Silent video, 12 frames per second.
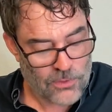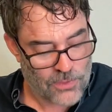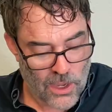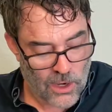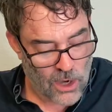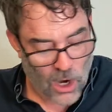
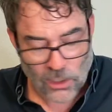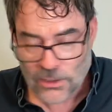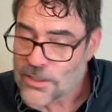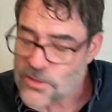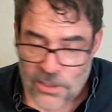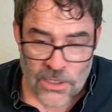they are
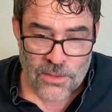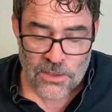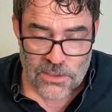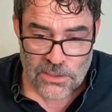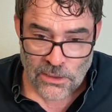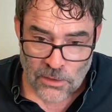listed in the
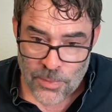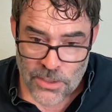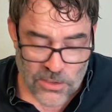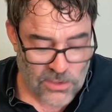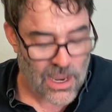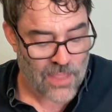
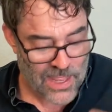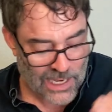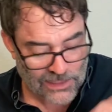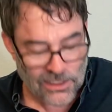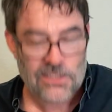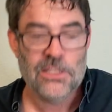syllabus, and then I
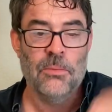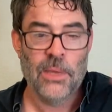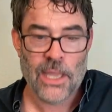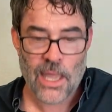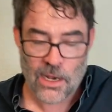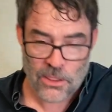list them
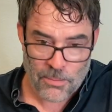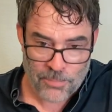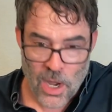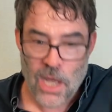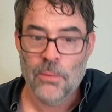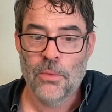again at the
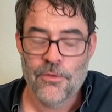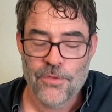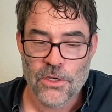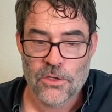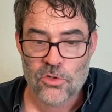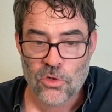bottom of
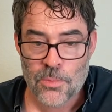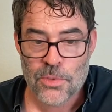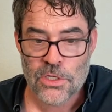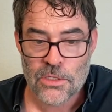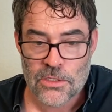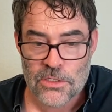the
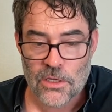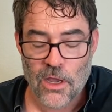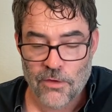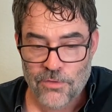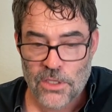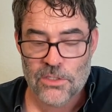descriptions
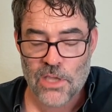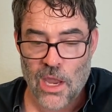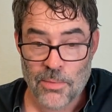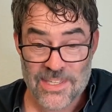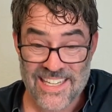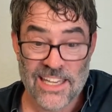of the
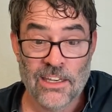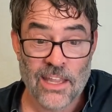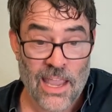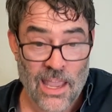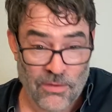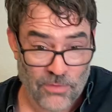assignments in
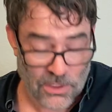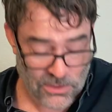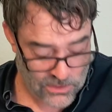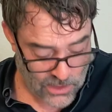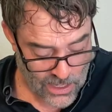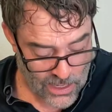
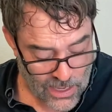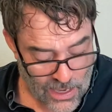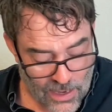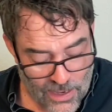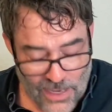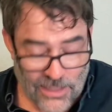Canvas.
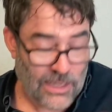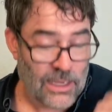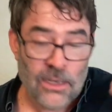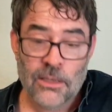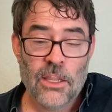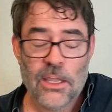
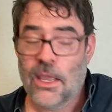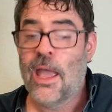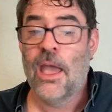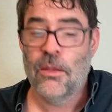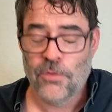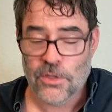In the
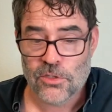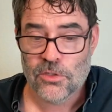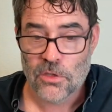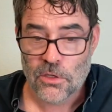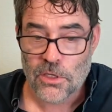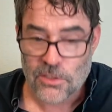
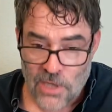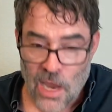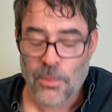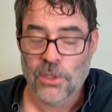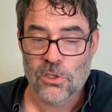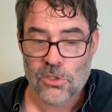Canvas
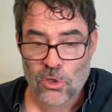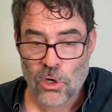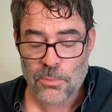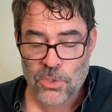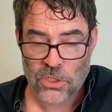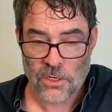assignment
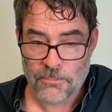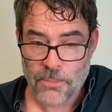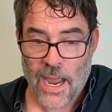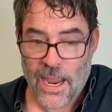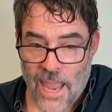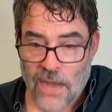description,
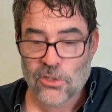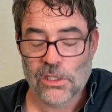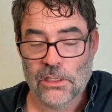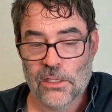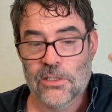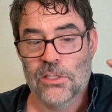I
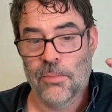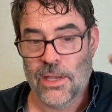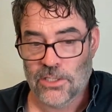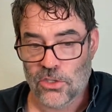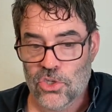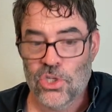actually list them
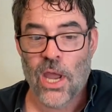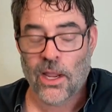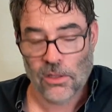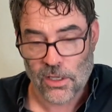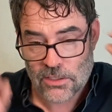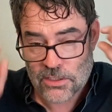as a
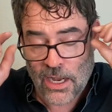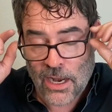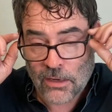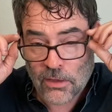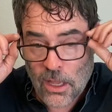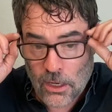checklist, and
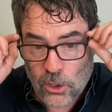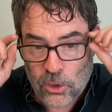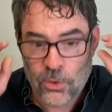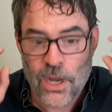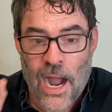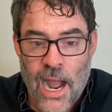I
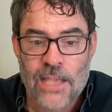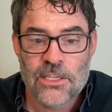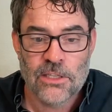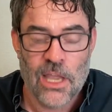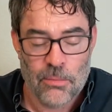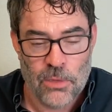include I
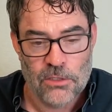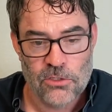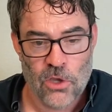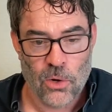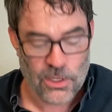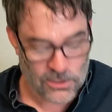statements.
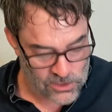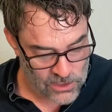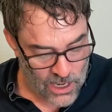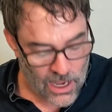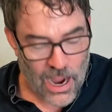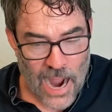So it's,
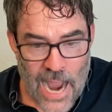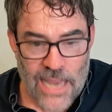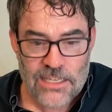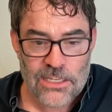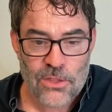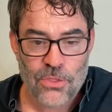I
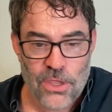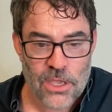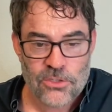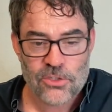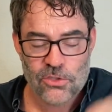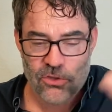did
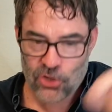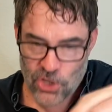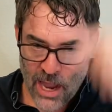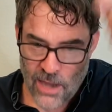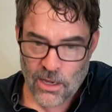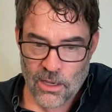this,
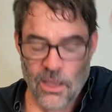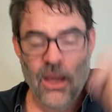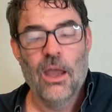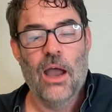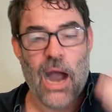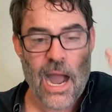check.
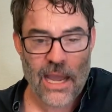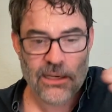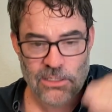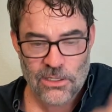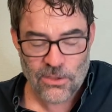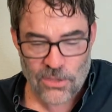I
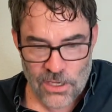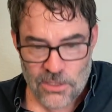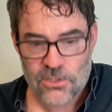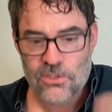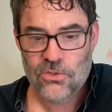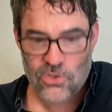did
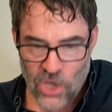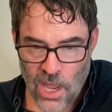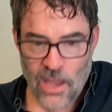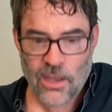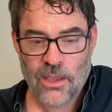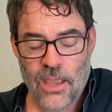this,
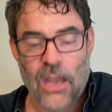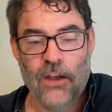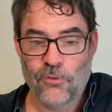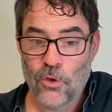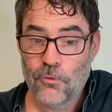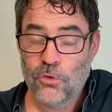check. And
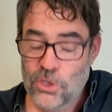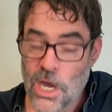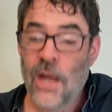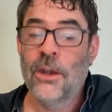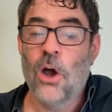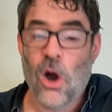if you've
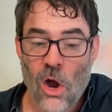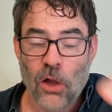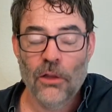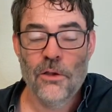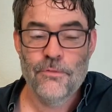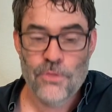done
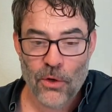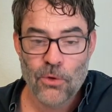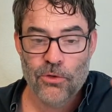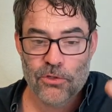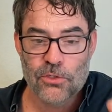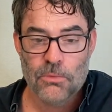all of
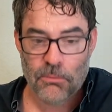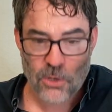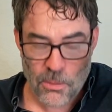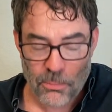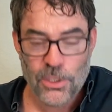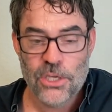those
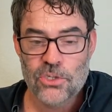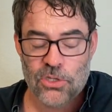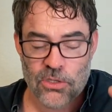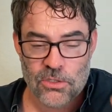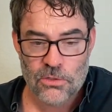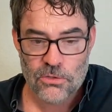
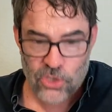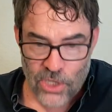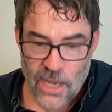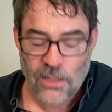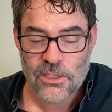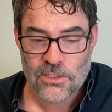completion
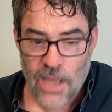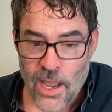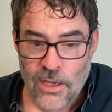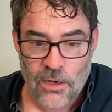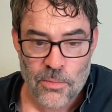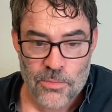checklist
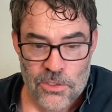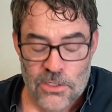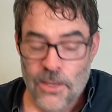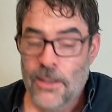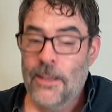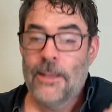items,
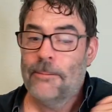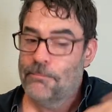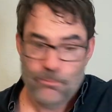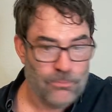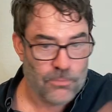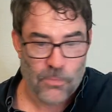
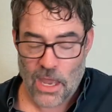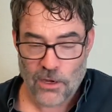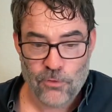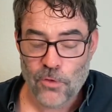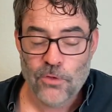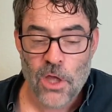and
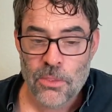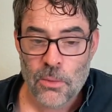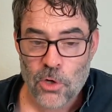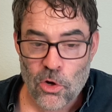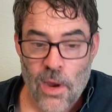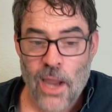if you've done them
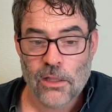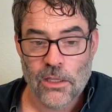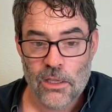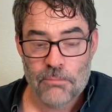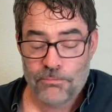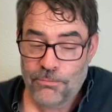
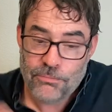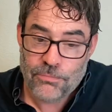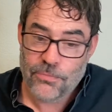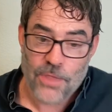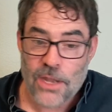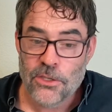correctly,
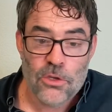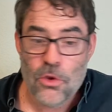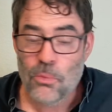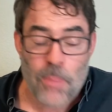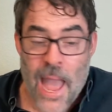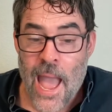then
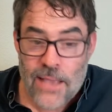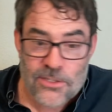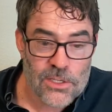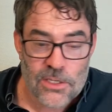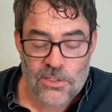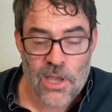you pass
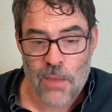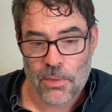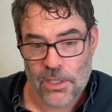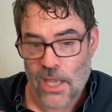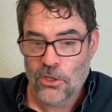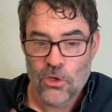the
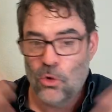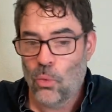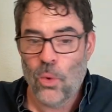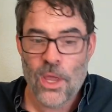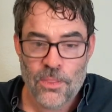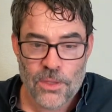assignment, then you
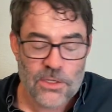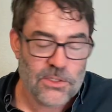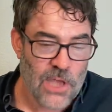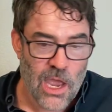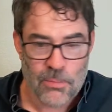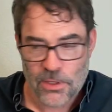win the
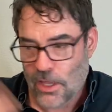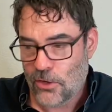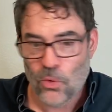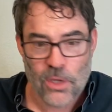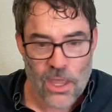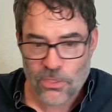assignment, then
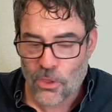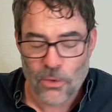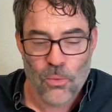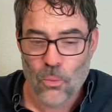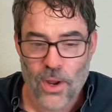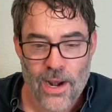you get the
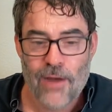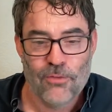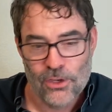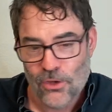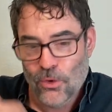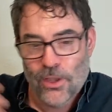whatever,
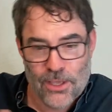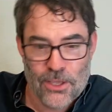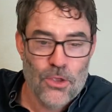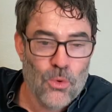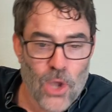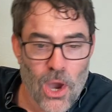you
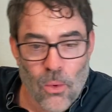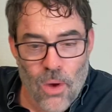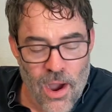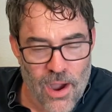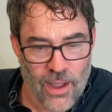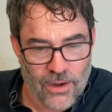go
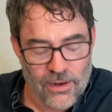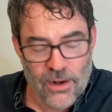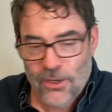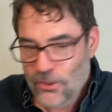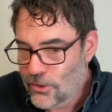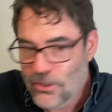on,
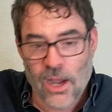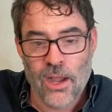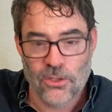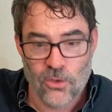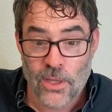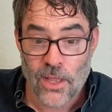you're
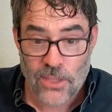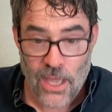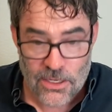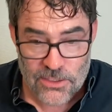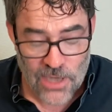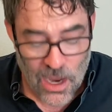done, you get that
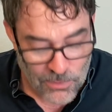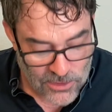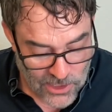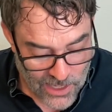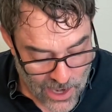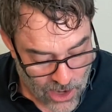assignment
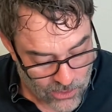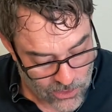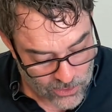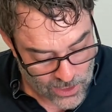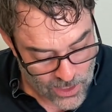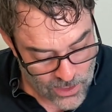to count,
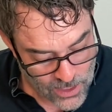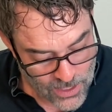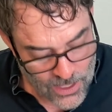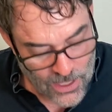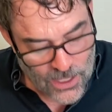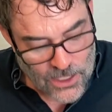okay?
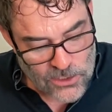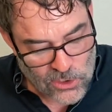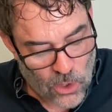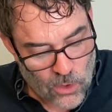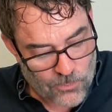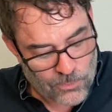
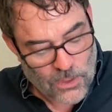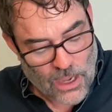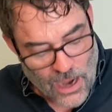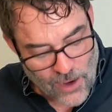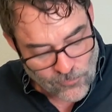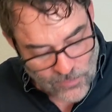So
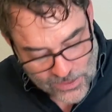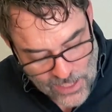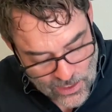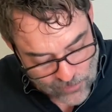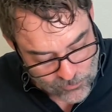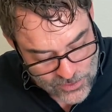
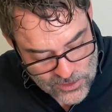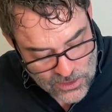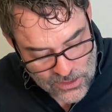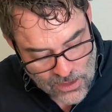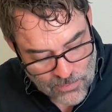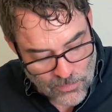I've
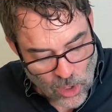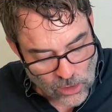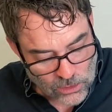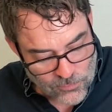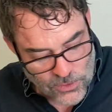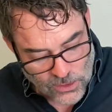listed them,
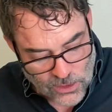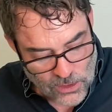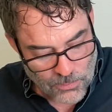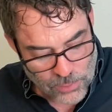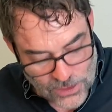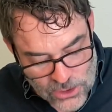all of the
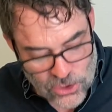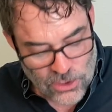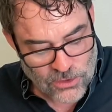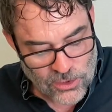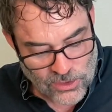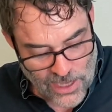
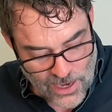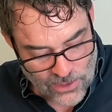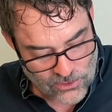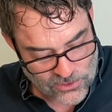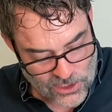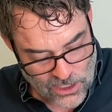completion
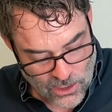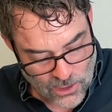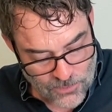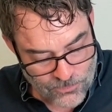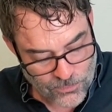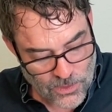standards
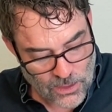here.